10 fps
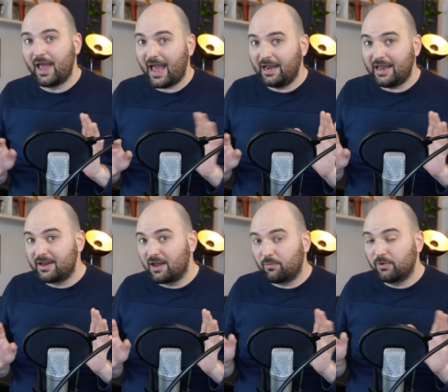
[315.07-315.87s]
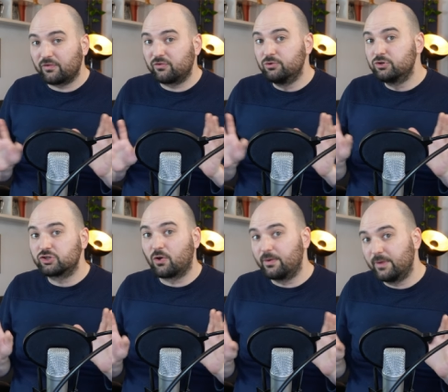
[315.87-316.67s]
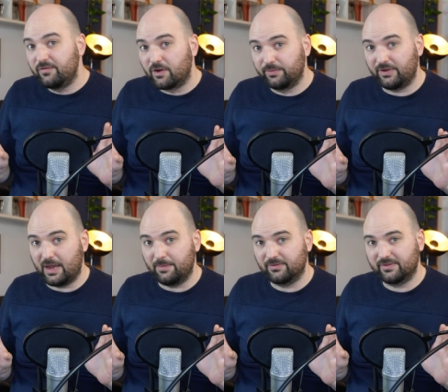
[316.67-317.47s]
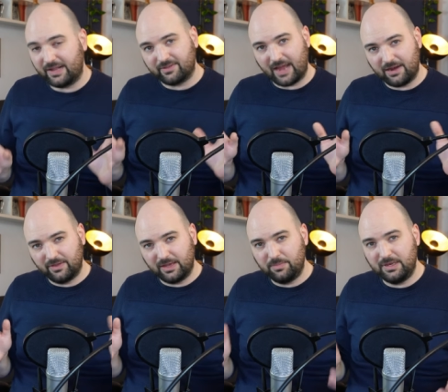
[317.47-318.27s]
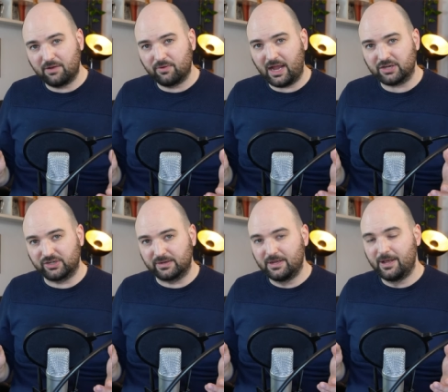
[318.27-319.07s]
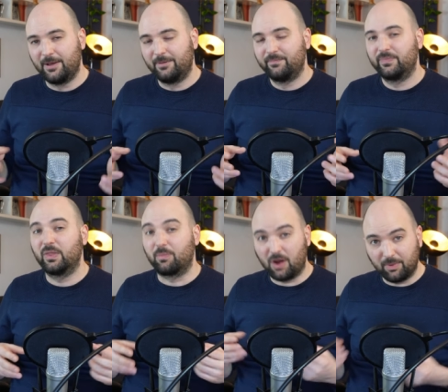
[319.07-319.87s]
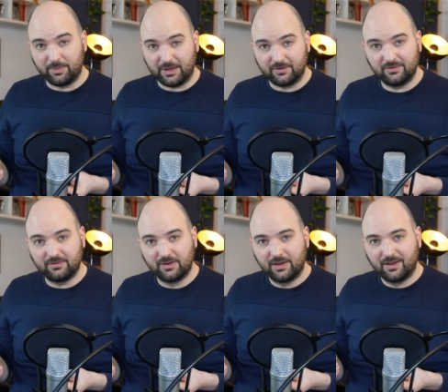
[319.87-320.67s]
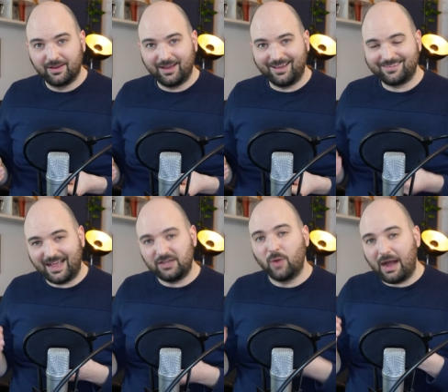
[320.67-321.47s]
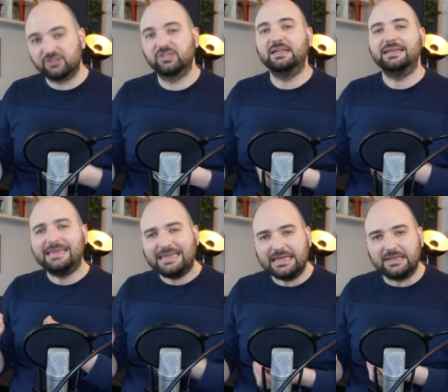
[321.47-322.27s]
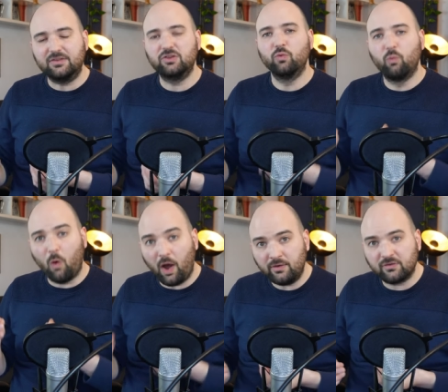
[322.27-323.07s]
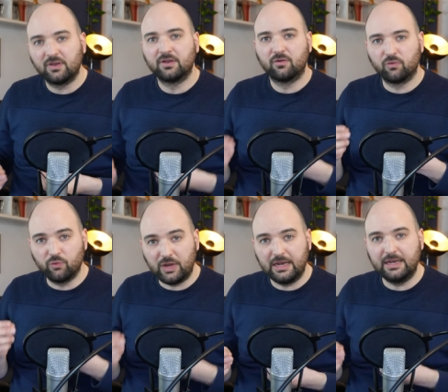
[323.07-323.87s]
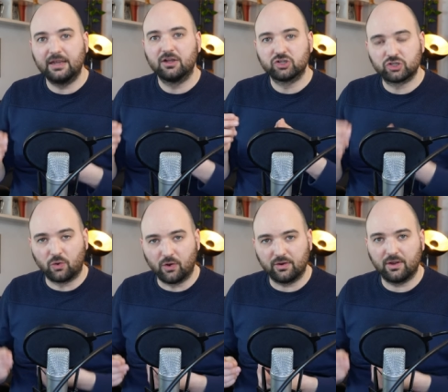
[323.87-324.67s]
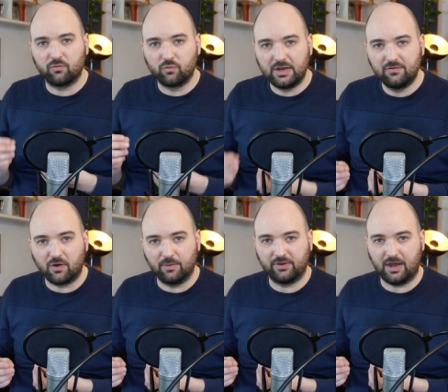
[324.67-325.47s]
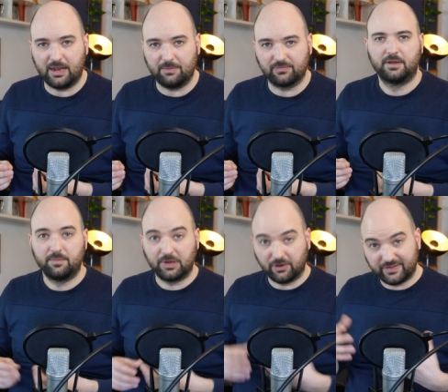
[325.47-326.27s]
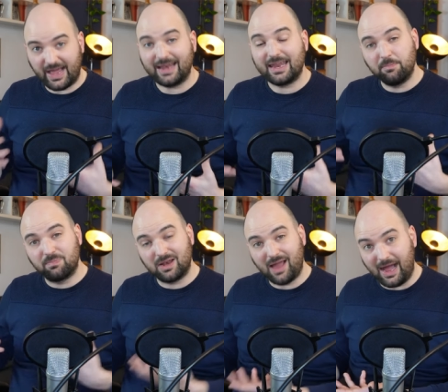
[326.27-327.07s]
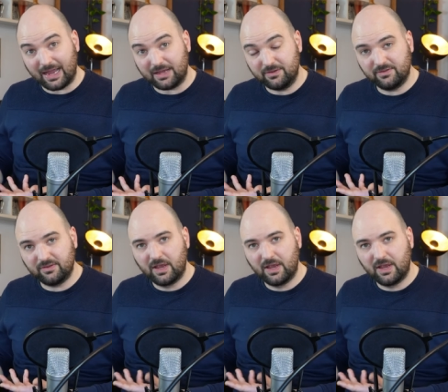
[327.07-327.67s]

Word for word: and end up with too short reverb times. That's kind of the immediate reaction. The problem is, is that you actually need, you want really short reverb times because that implies